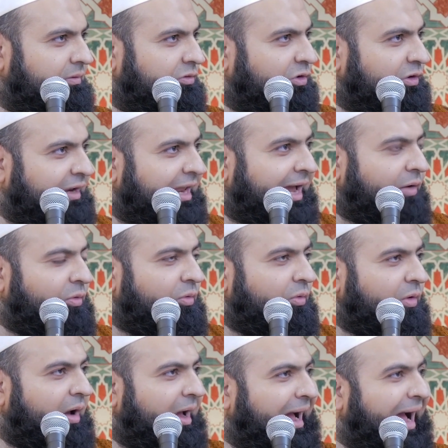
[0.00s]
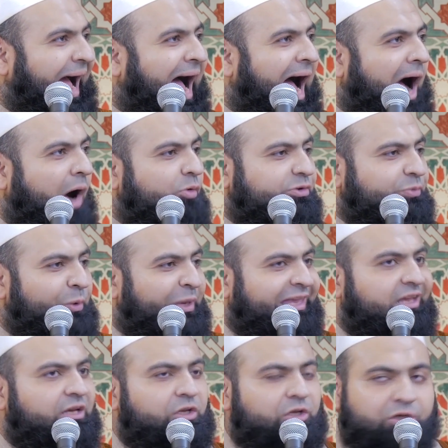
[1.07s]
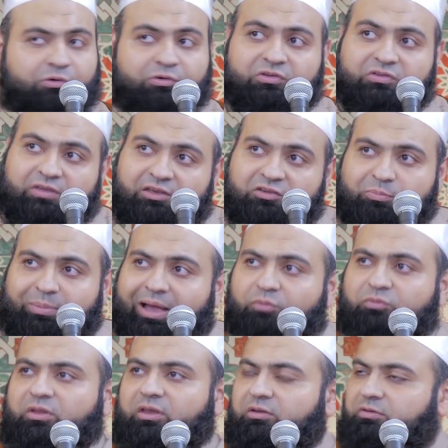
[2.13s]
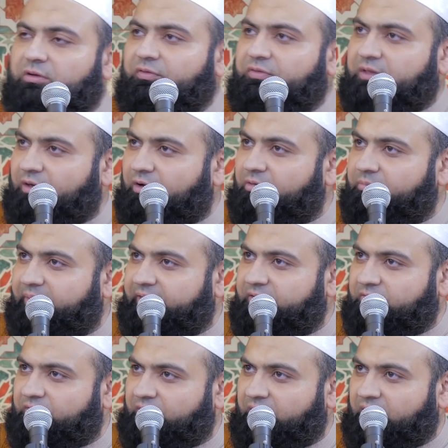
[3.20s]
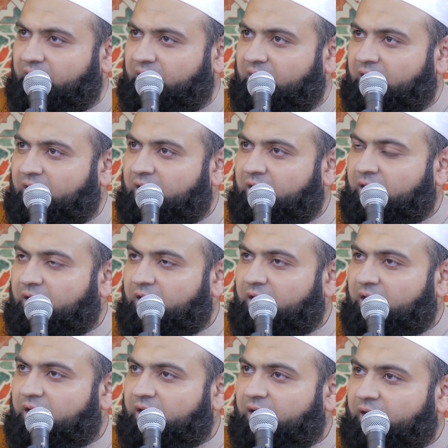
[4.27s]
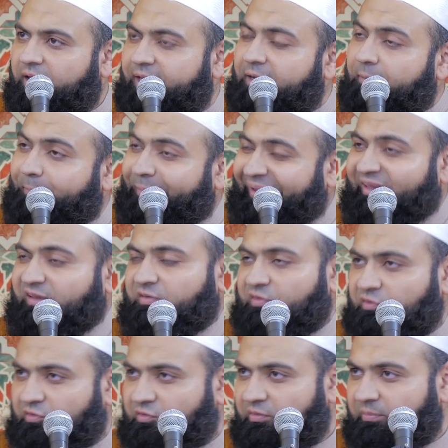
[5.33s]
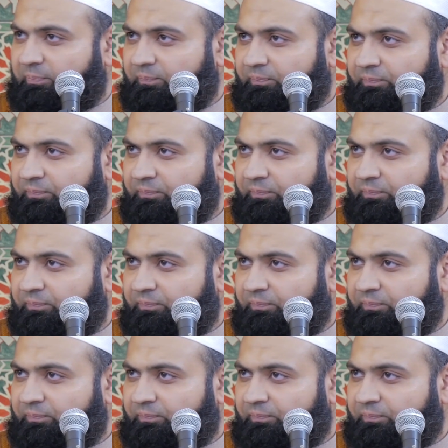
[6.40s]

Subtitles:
So now, how we can use these bounties of the Almighty in a place,